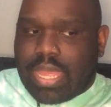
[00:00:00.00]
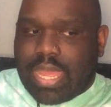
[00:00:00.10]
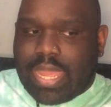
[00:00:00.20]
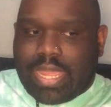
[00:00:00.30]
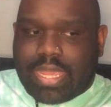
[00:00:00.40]

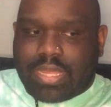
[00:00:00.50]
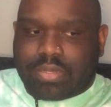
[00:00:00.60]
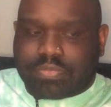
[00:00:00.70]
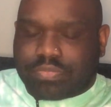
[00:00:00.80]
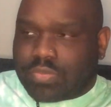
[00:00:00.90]

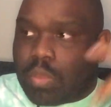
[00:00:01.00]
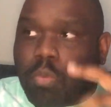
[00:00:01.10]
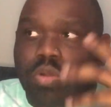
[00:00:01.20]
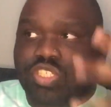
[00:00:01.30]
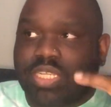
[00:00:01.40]
And the
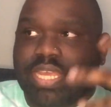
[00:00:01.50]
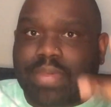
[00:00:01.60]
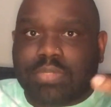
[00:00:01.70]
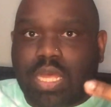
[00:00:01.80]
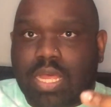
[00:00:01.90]
more she
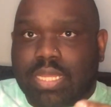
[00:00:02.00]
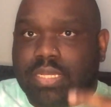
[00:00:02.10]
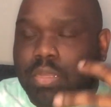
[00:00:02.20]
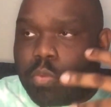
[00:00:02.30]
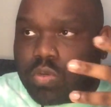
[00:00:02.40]
kept talking,
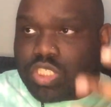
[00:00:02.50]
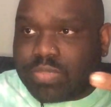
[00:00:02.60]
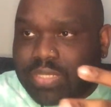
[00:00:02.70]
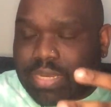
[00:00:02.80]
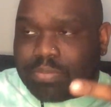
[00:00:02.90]
the more she
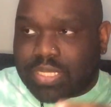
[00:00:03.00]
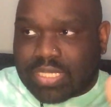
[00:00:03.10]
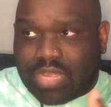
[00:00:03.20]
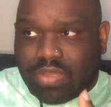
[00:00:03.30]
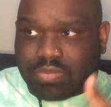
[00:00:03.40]
was getting pissed
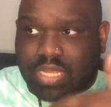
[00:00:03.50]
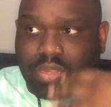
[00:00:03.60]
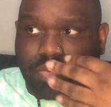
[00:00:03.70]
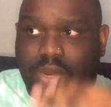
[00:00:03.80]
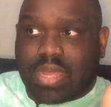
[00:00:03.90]
off. I was like,
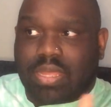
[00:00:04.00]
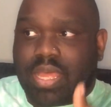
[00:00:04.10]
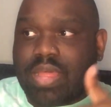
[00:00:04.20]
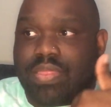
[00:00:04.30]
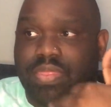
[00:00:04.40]
Rock,
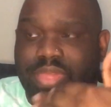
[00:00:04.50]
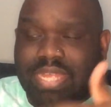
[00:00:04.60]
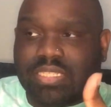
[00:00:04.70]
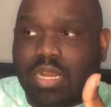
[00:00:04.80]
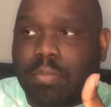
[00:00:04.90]

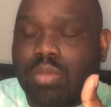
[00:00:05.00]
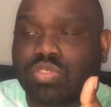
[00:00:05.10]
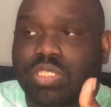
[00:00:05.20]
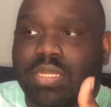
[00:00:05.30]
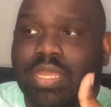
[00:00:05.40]
that's an
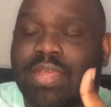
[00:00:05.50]
emotion.